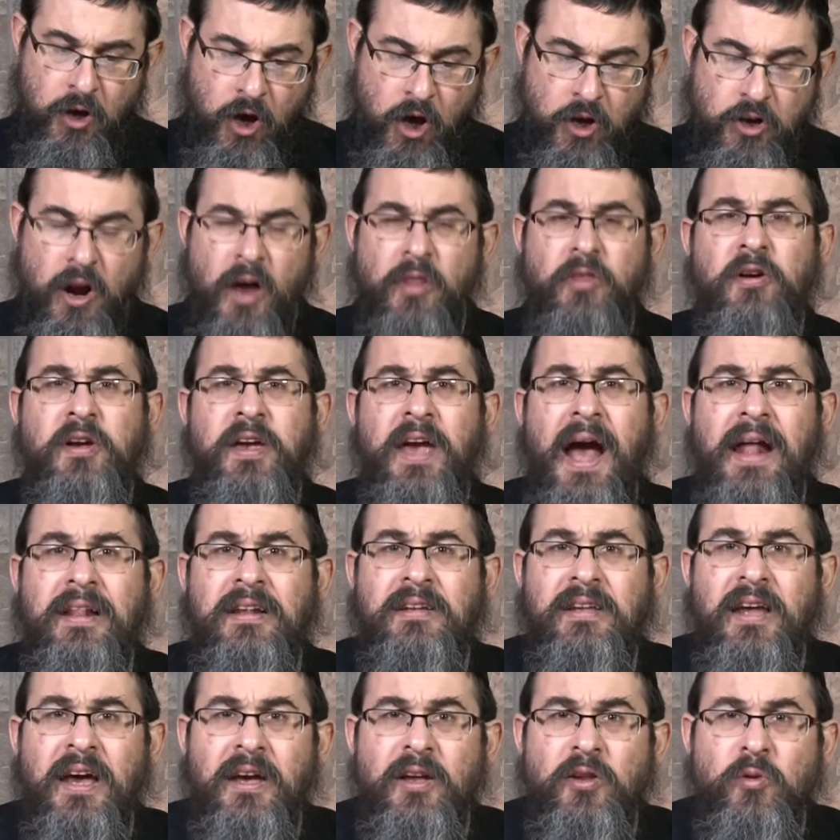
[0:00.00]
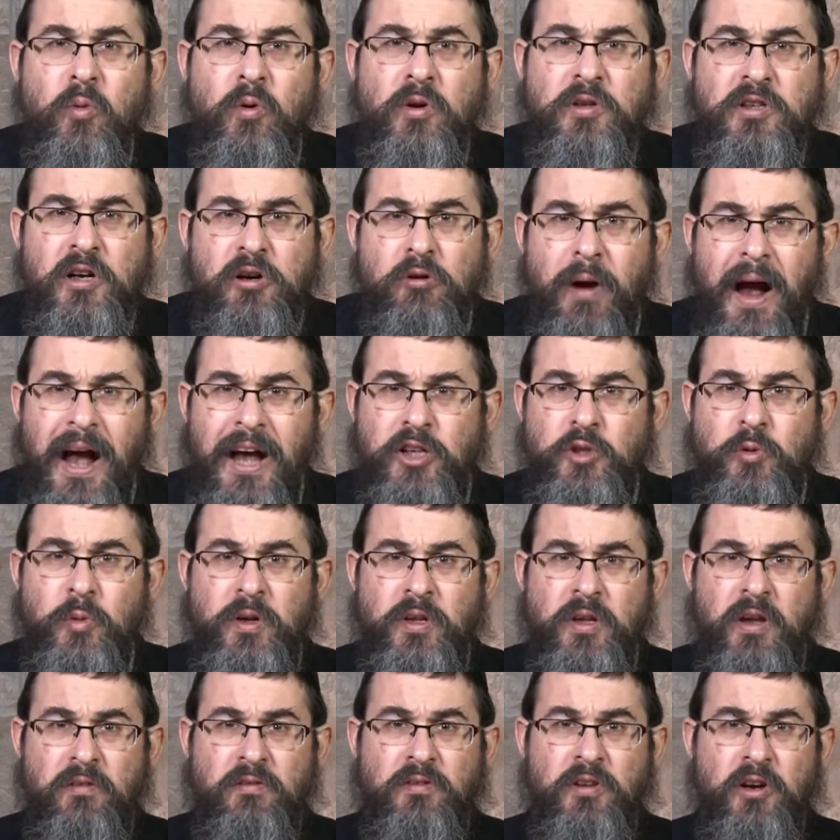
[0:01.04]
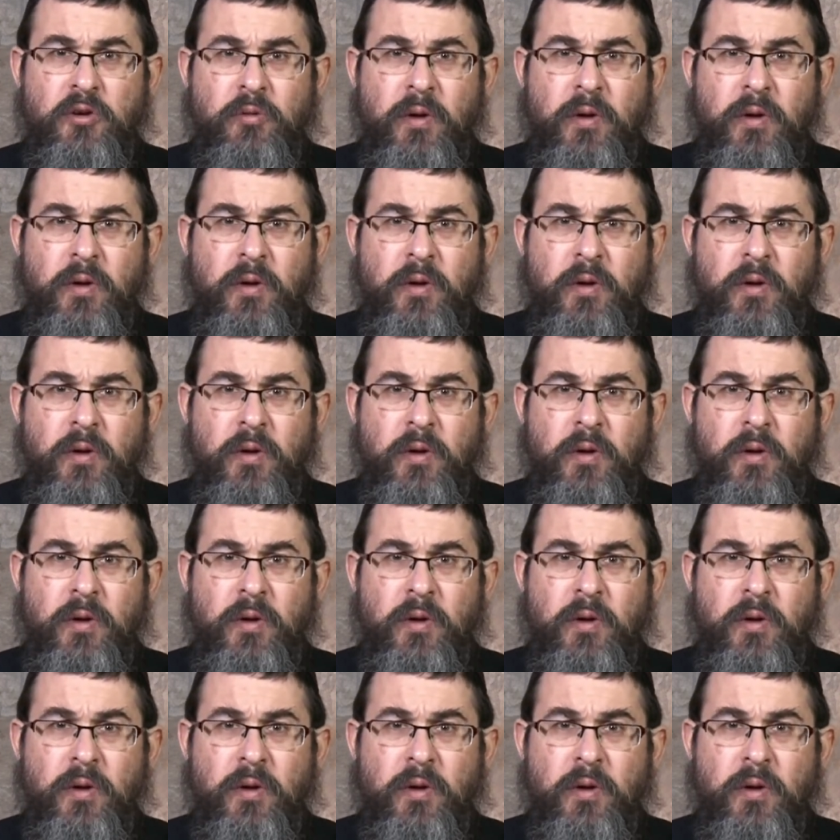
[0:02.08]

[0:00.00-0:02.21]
Another candidate was a graduate of the